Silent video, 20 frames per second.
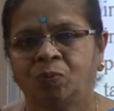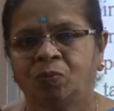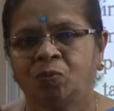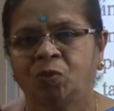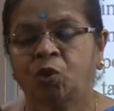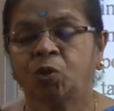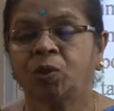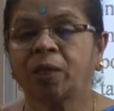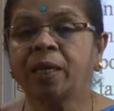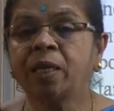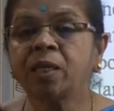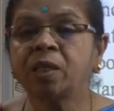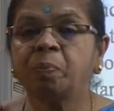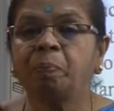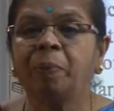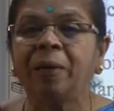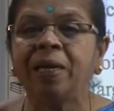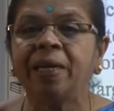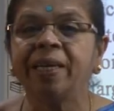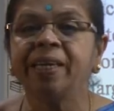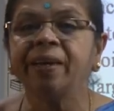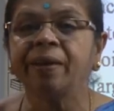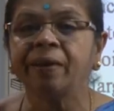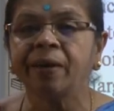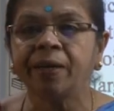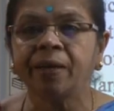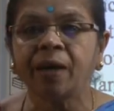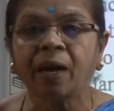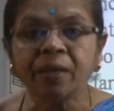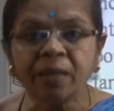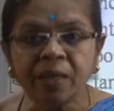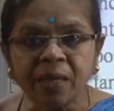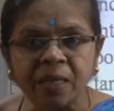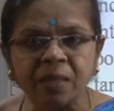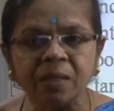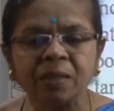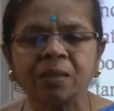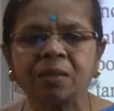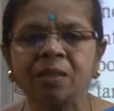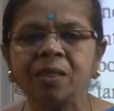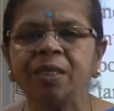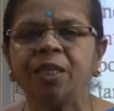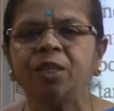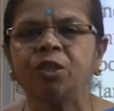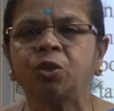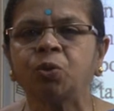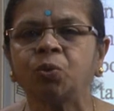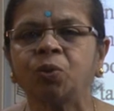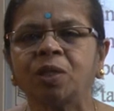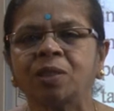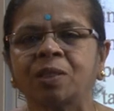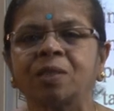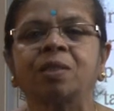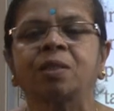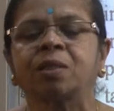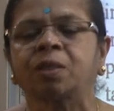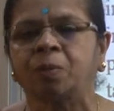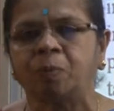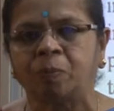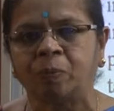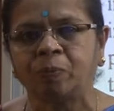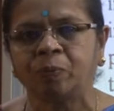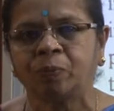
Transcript: So that is building redundancy into the system.